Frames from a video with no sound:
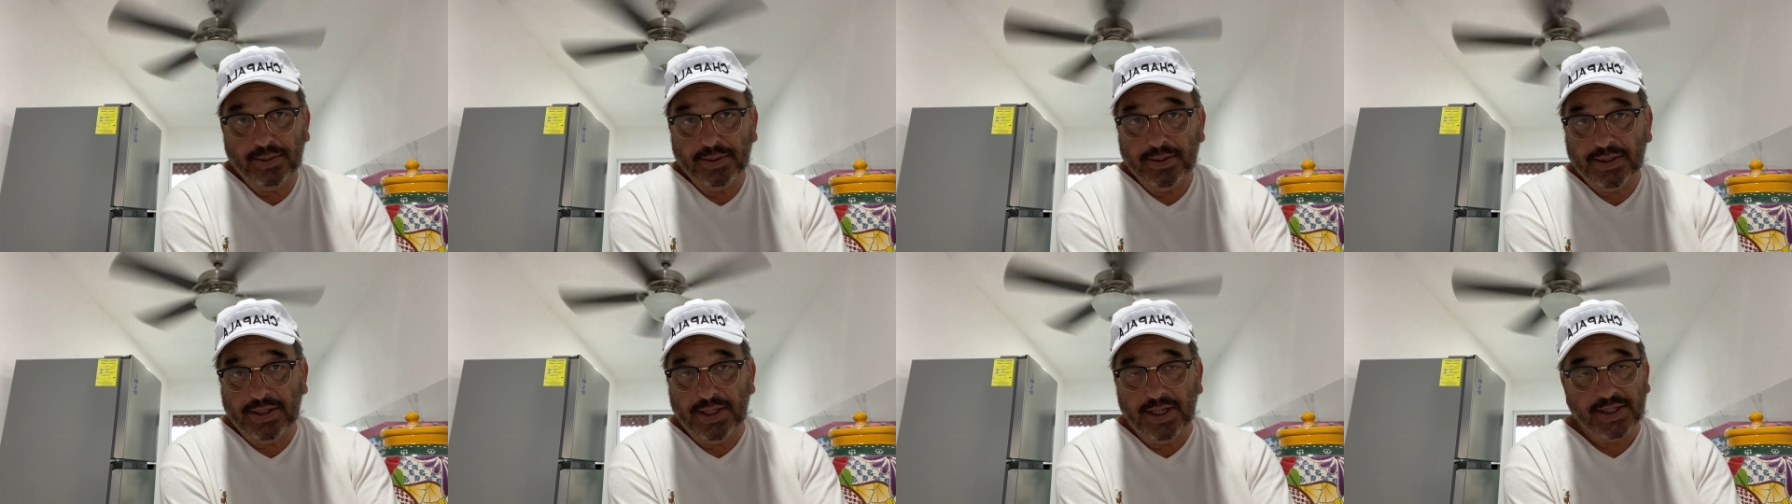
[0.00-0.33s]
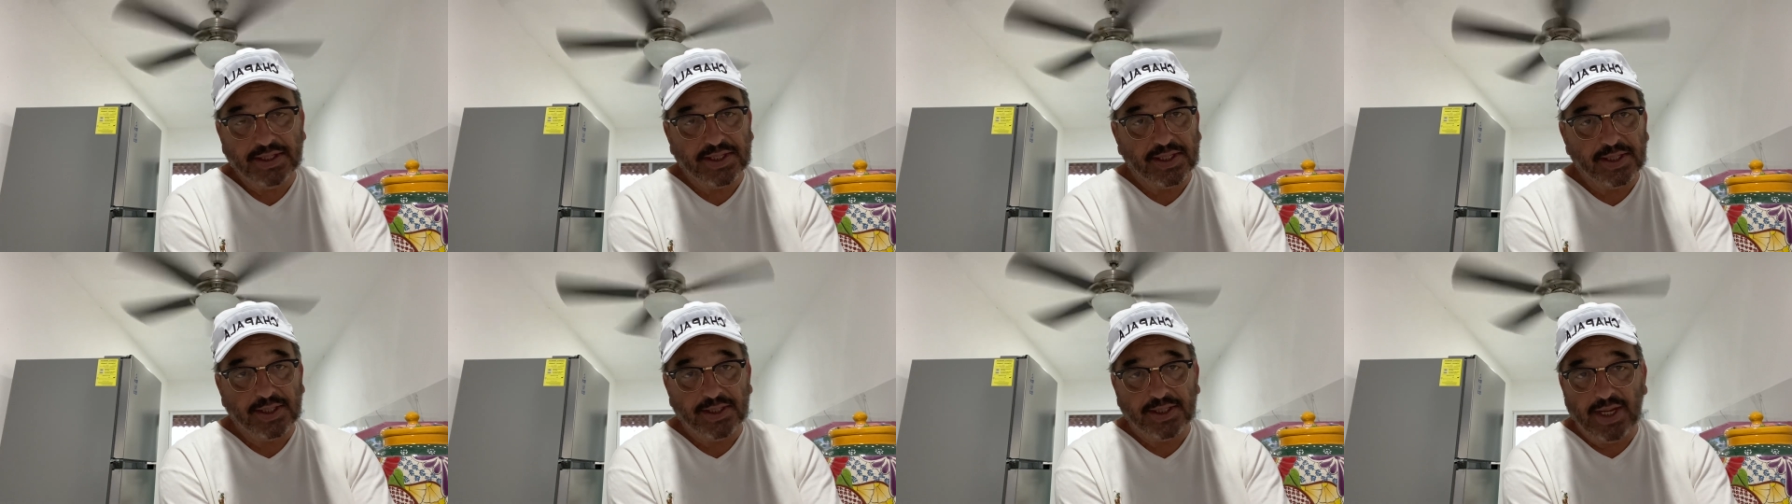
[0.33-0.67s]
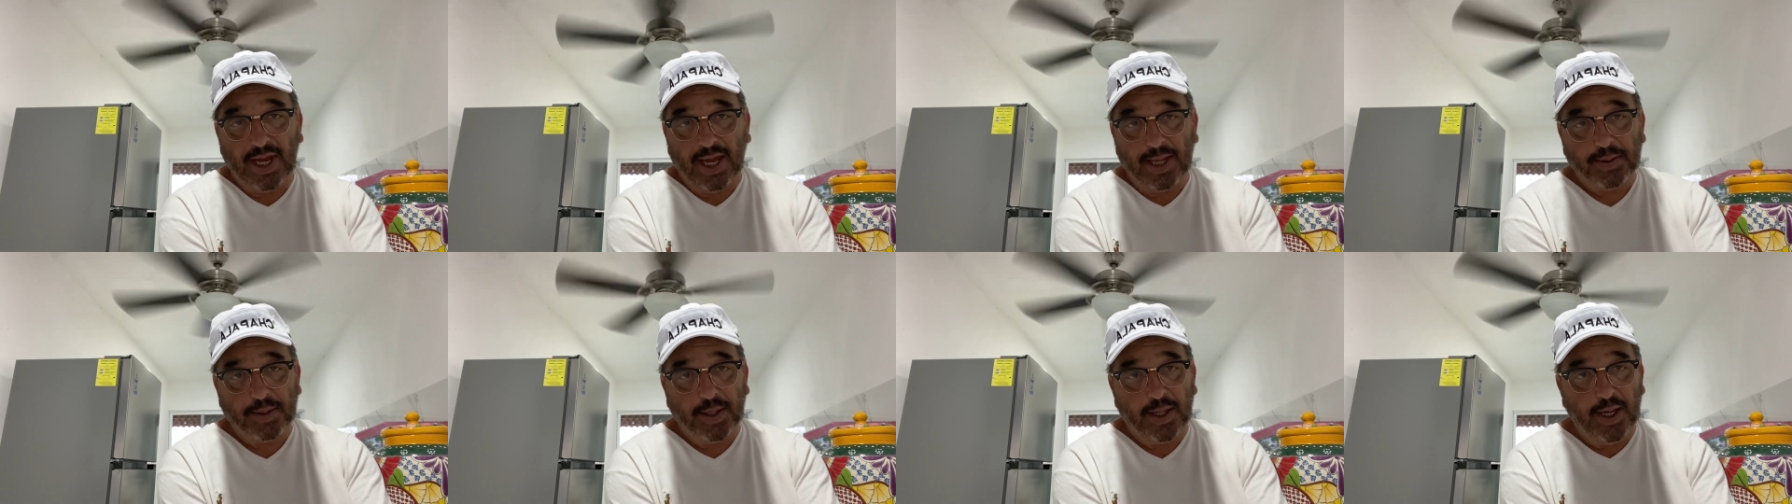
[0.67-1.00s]
This is
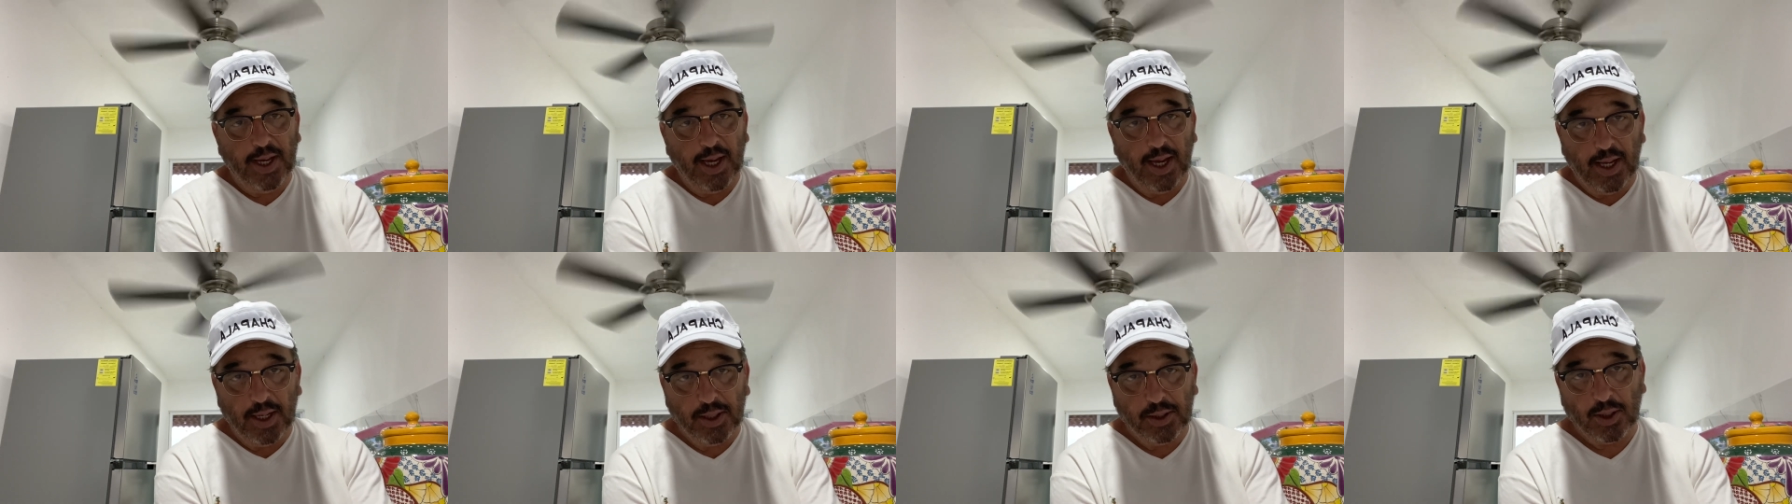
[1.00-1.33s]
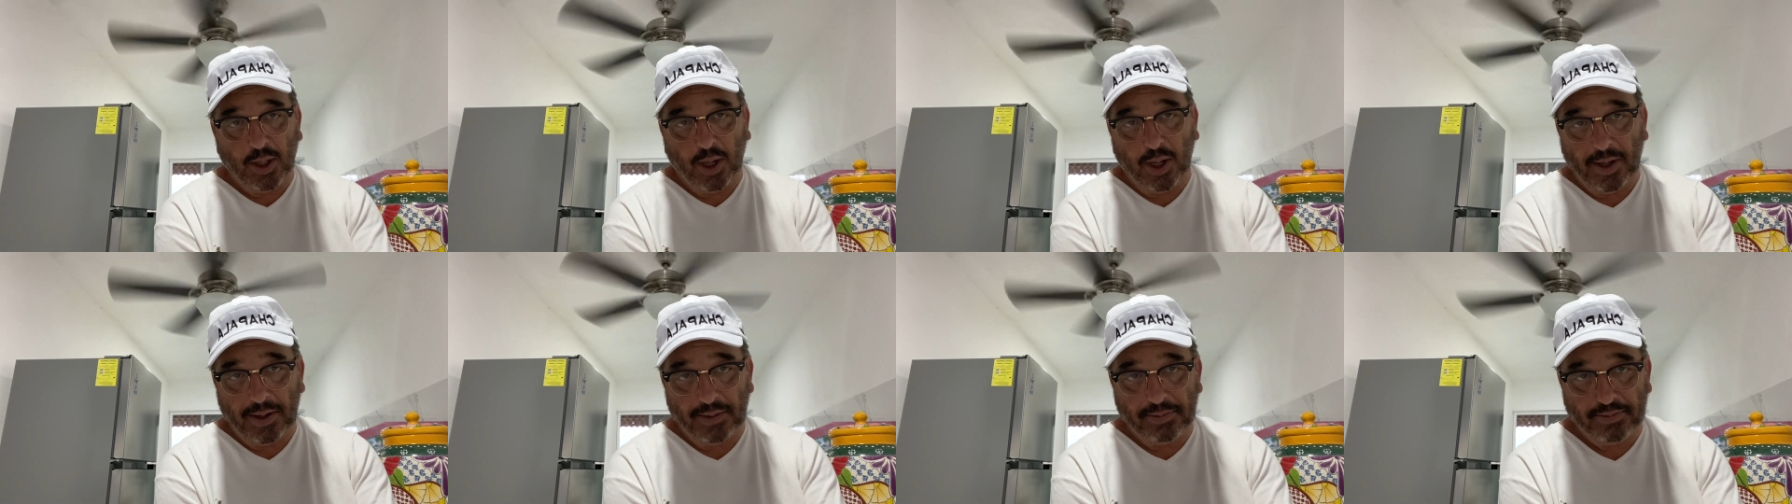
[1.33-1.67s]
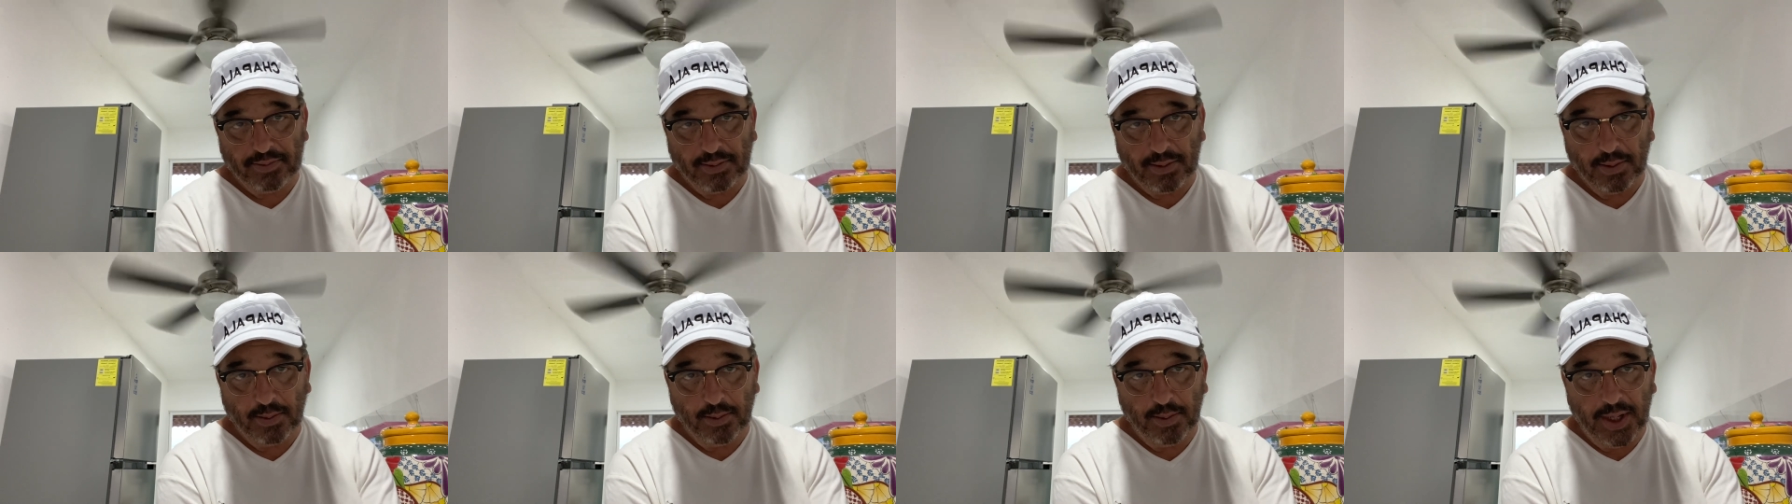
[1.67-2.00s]
not the end all
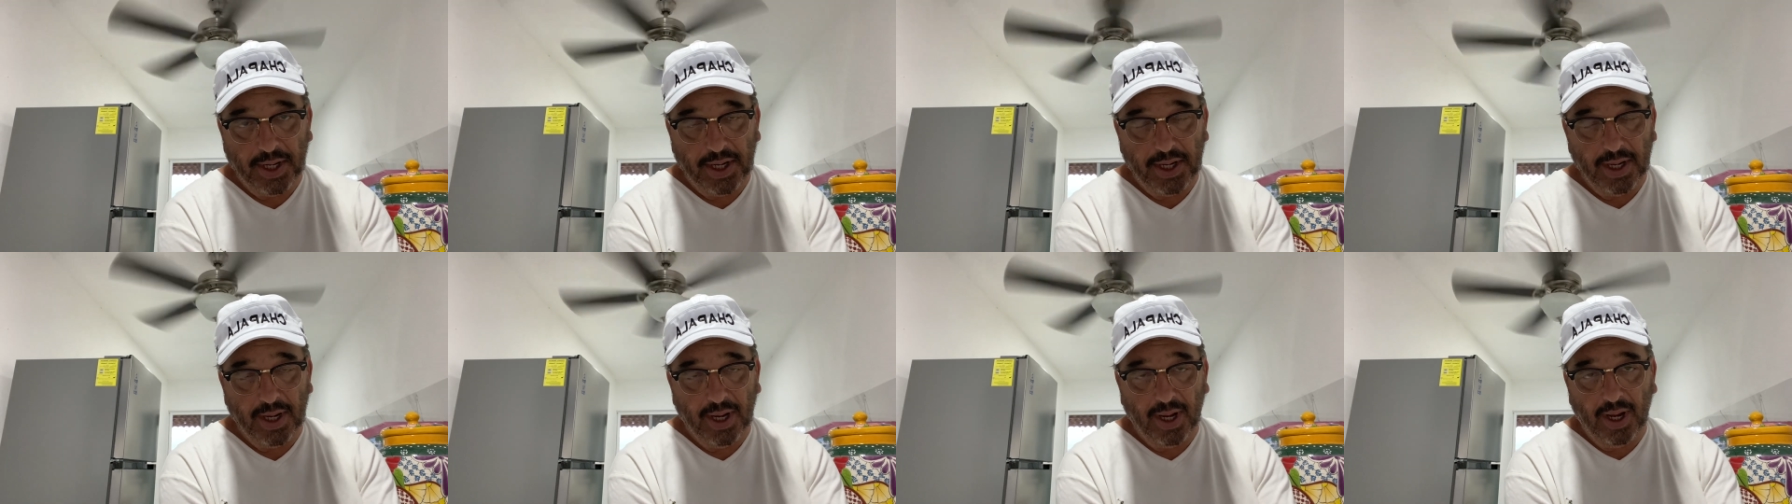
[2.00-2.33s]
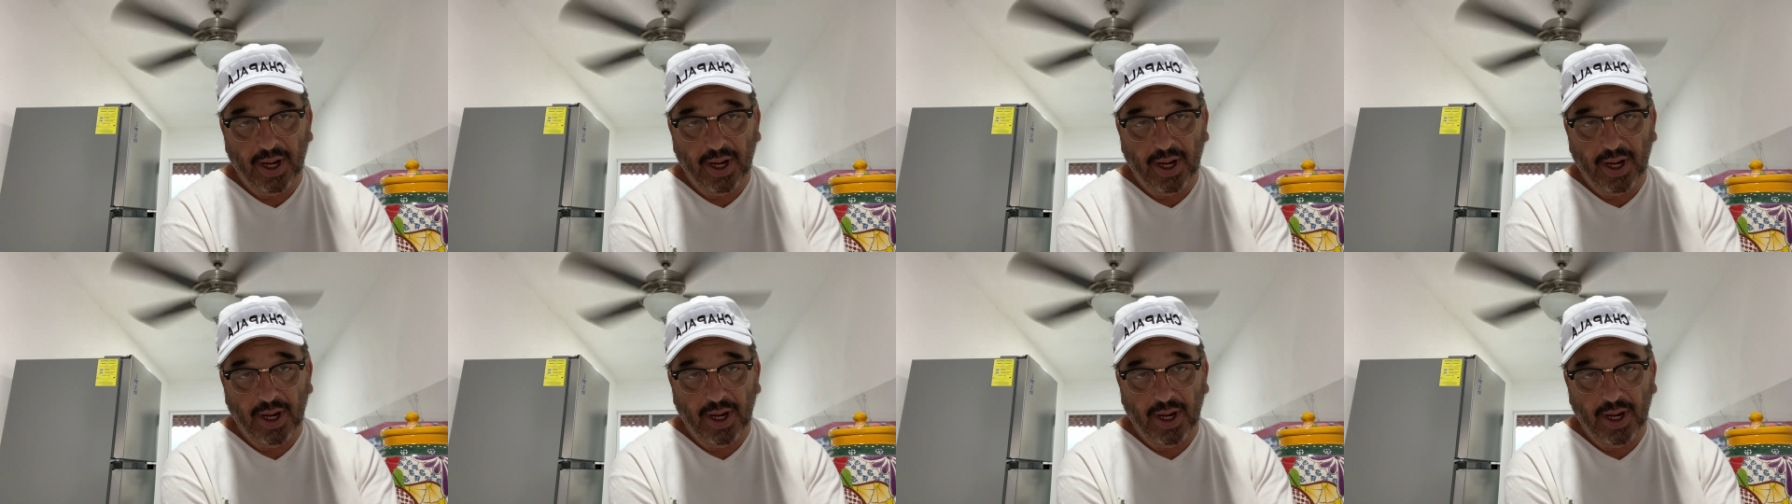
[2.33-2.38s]
for me.